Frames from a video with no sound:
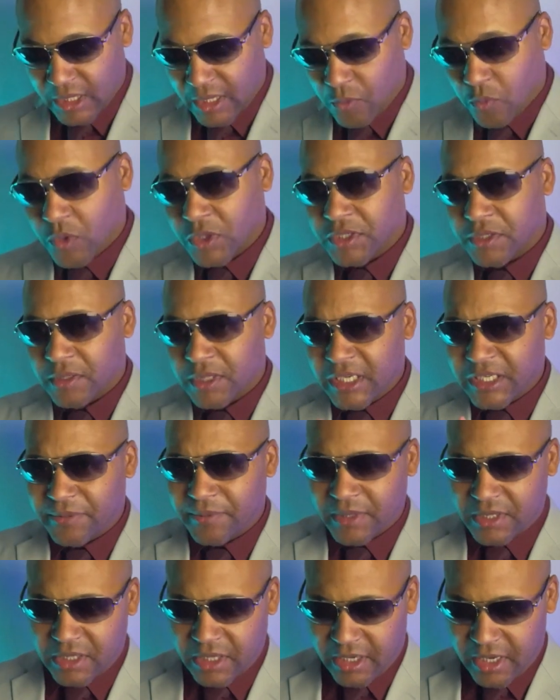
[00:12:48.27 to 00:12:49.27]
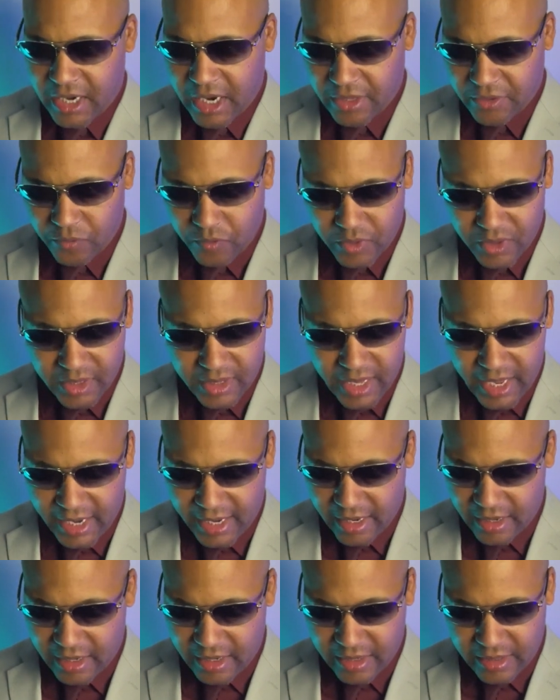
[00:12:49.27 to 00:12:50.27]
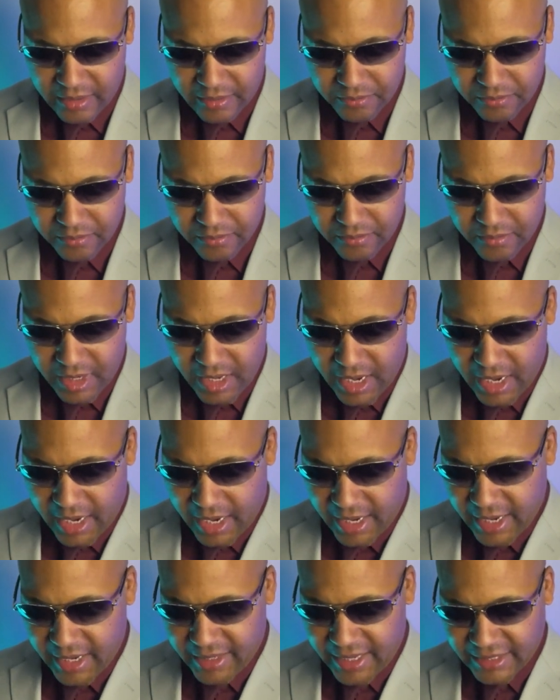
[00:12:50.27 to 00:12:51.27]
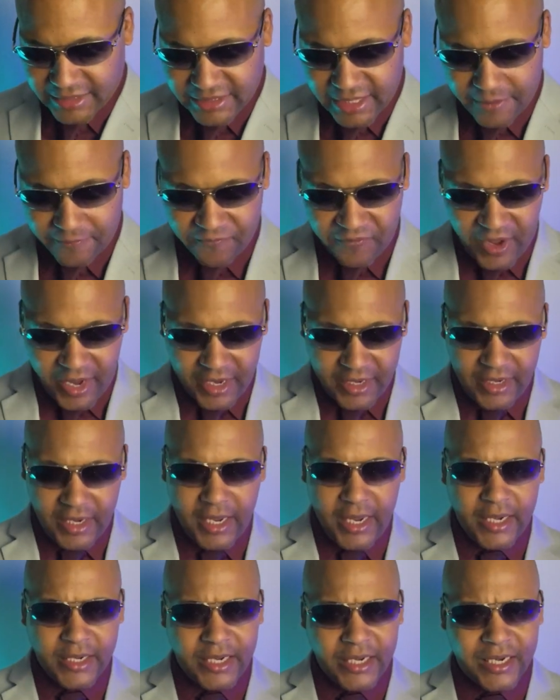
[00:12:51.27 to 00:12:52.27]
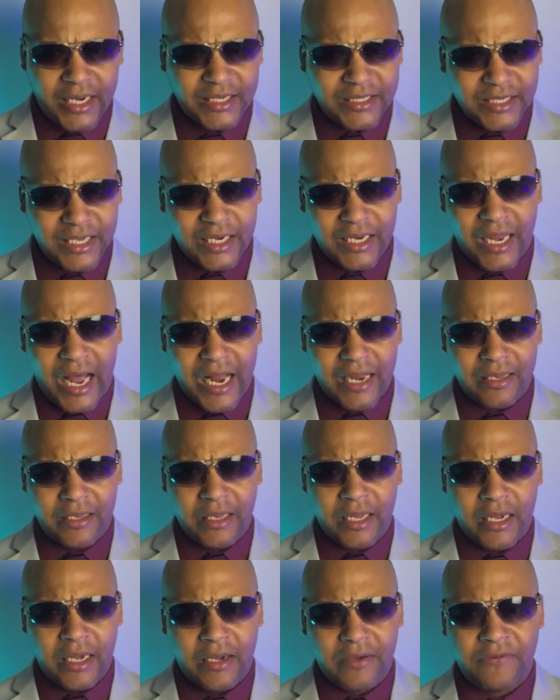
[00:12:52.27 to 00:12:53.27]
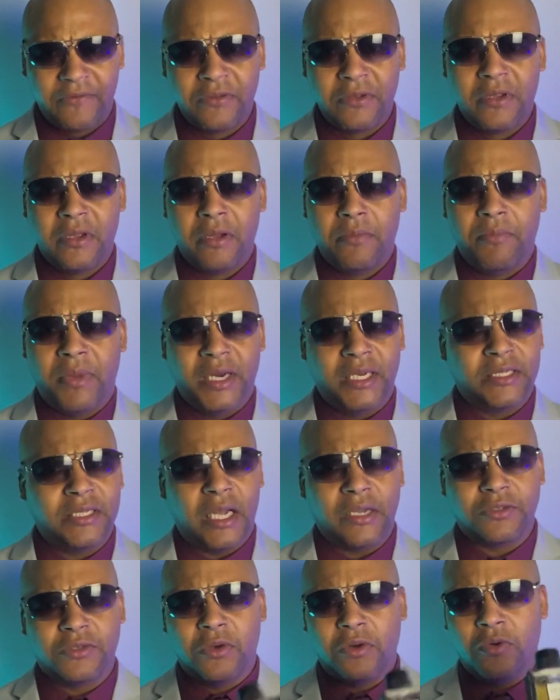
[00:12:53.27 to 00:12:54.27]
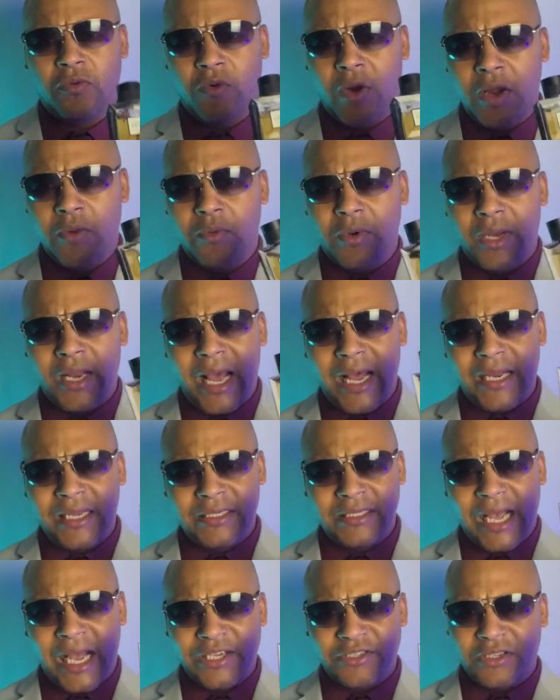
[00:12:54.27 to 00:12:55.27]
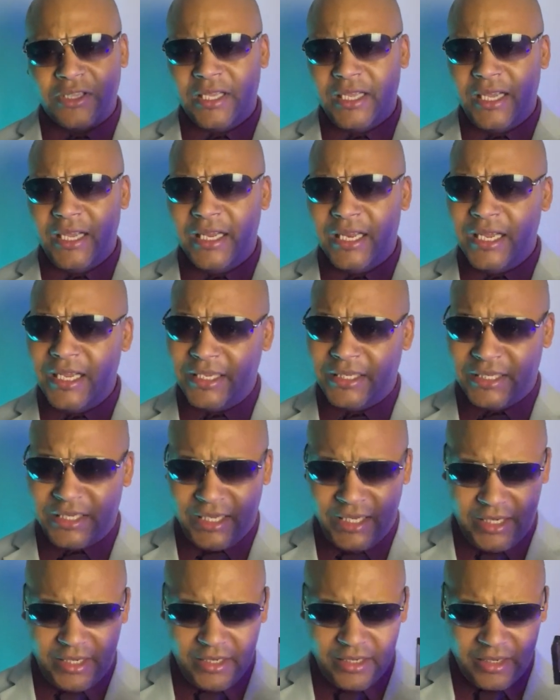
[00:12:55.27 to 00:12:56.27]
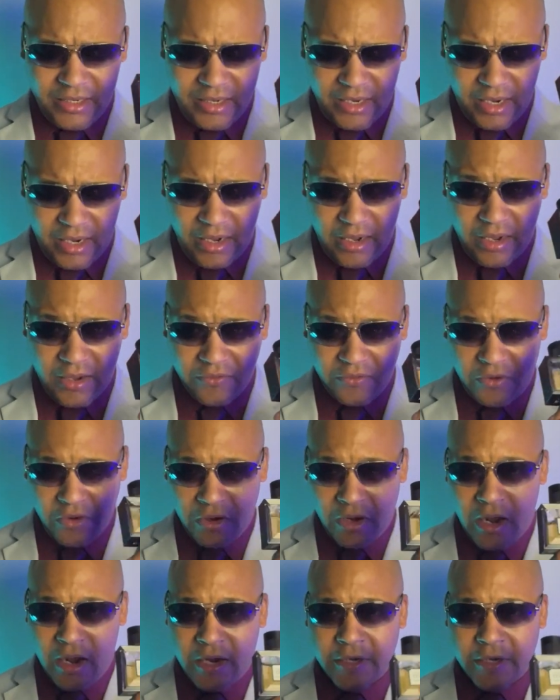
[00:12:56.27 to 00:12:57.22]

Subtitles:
Which leads me to another one that in that same vein, it doesn't get a lot of love. But it's also a great one. That is actually the EDT of Guerlain.